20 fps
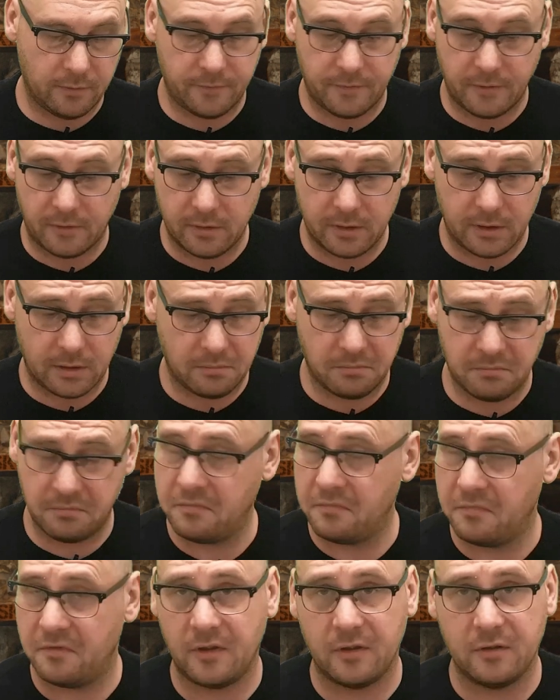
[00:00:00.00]

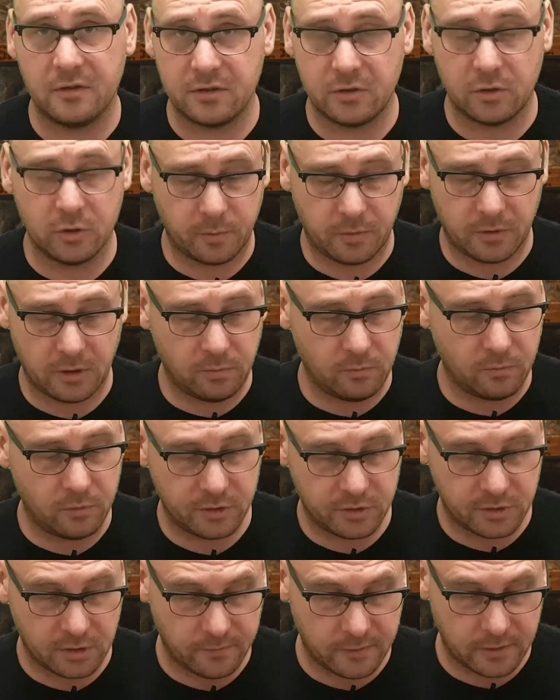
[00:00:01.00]
Filling's no problem
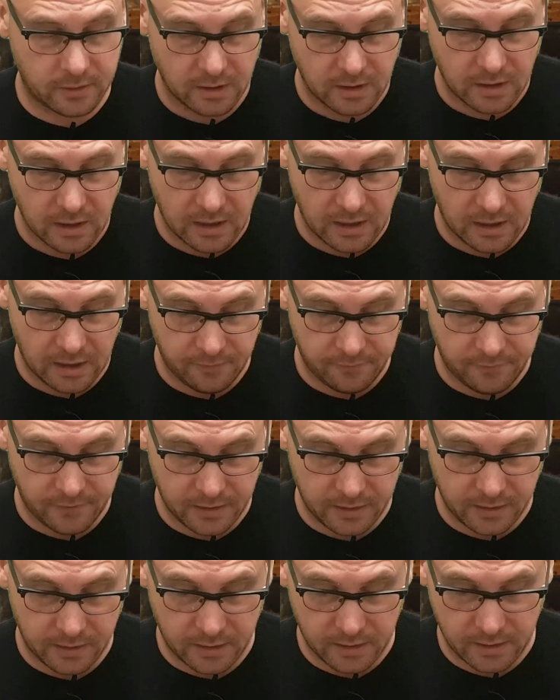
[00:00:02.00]
whatsoever. Have
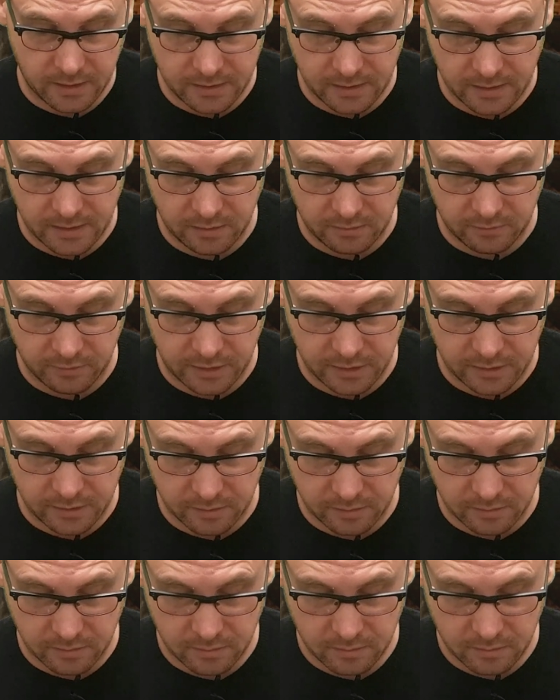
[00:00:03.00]
I had any leaking?